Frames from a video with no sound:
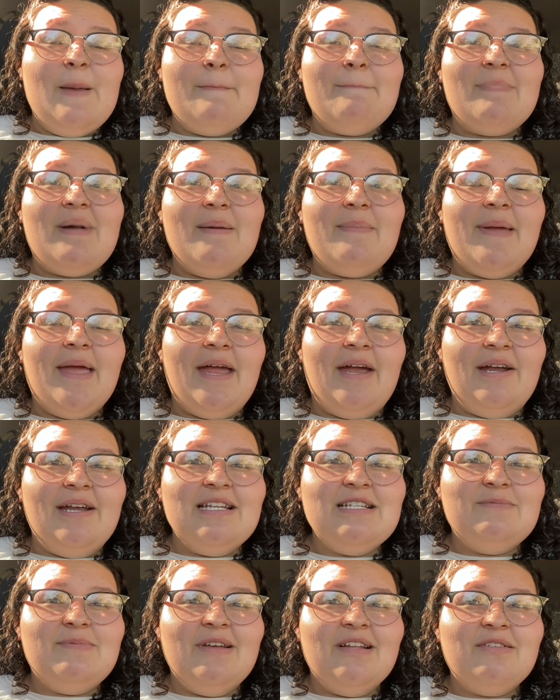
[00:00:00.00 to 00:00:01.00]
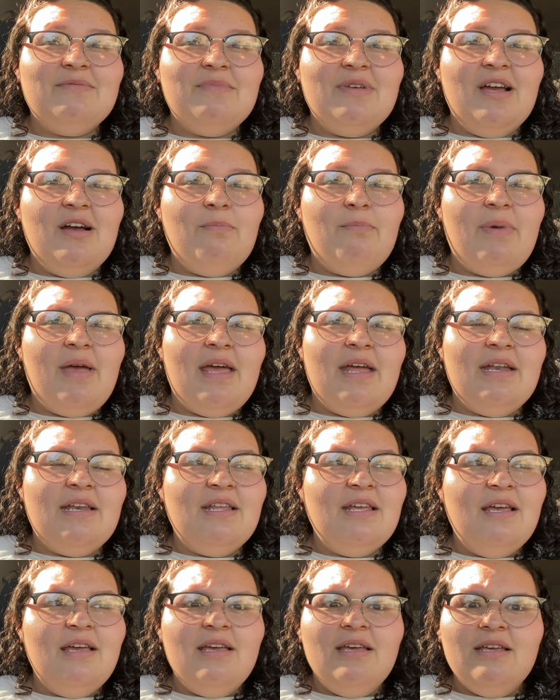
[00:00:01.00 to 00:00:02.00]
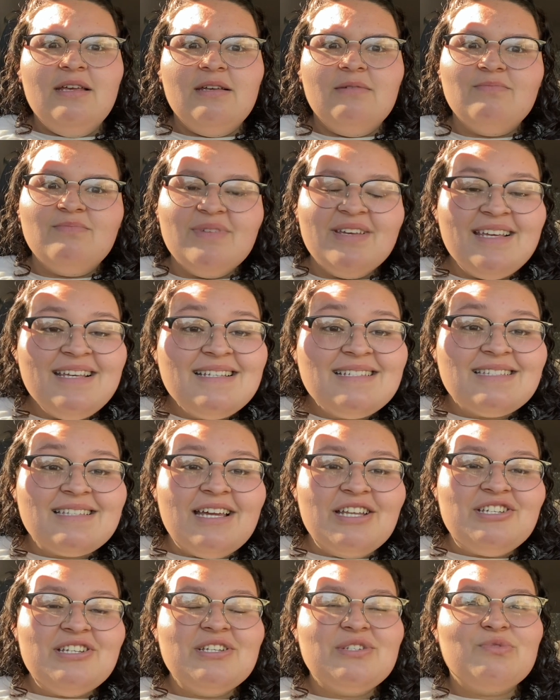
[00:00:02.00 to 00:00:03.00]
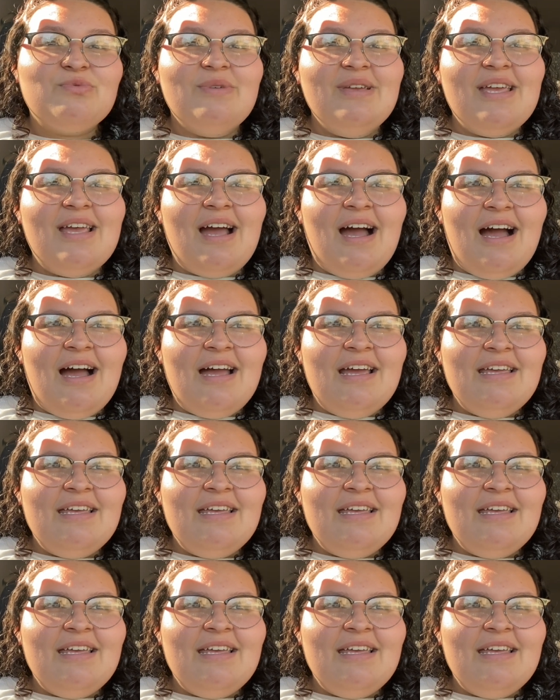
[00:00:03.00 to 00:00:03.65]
my parents picked me up and he's such a sweet guy.